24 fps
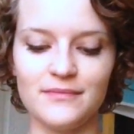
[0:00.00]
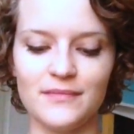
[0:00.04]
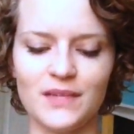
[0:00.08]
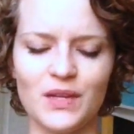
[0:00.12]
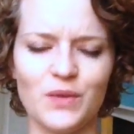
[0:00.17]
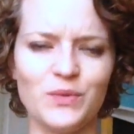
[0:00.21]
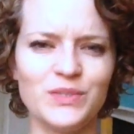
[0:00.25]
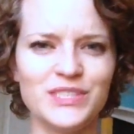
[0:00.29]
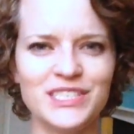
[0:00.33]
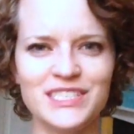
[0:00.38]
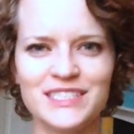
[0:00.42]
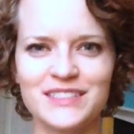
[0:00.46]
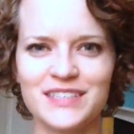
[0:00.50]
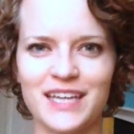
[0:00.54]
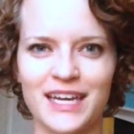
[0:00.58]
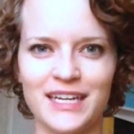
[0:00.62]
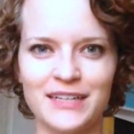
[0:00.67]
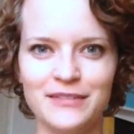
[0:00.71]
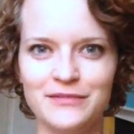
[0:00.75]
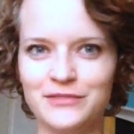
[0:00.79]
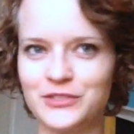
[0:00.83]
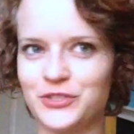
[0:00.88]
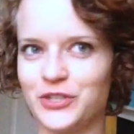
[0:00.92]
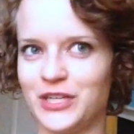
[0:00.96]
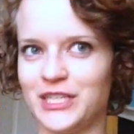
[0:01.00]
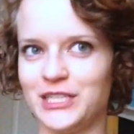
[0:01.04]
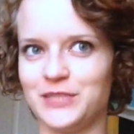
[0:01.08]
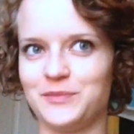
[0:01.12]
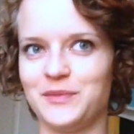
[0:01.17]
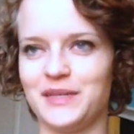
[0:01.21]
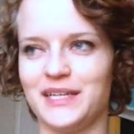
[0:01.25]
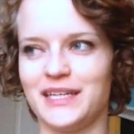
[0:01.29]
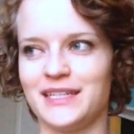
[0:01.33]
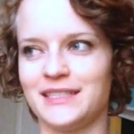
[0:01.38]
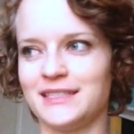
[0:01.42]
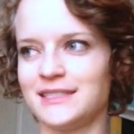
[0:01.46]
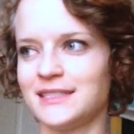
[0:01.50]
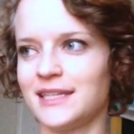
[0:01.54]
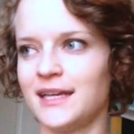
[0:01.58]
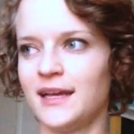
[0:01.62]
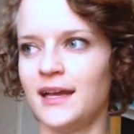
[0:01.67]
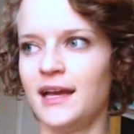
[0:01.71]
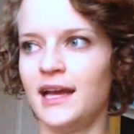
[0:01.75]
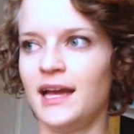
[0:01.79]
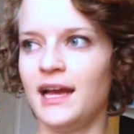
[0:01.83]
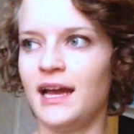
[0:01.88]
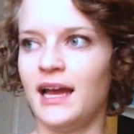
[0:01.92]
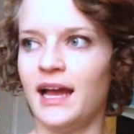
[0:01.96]
which is kind of strange because
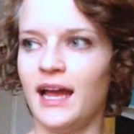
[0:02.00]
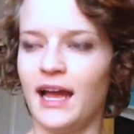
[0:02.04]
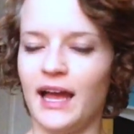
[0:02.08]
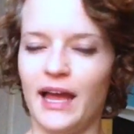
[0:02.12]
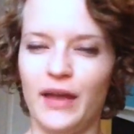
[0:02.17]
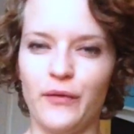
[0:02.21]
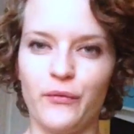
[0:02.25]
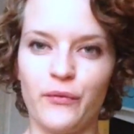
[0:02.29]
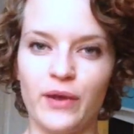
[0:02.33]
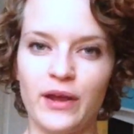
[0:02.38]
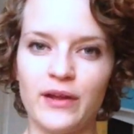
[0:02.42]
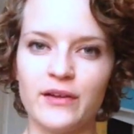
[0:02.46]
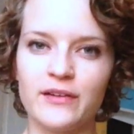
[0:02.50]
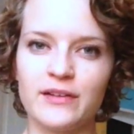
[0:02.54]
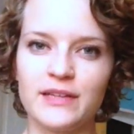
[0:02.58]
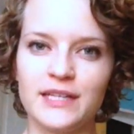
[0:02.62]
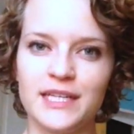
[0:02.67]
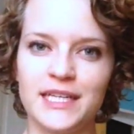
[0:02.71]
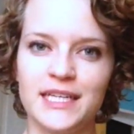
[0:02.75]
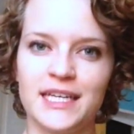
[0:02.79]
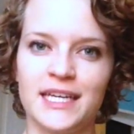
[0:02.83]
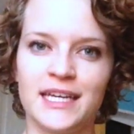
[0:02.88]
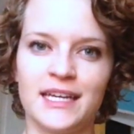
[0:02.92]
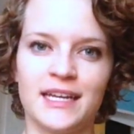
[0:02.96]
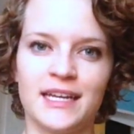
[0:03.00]
I rarely knit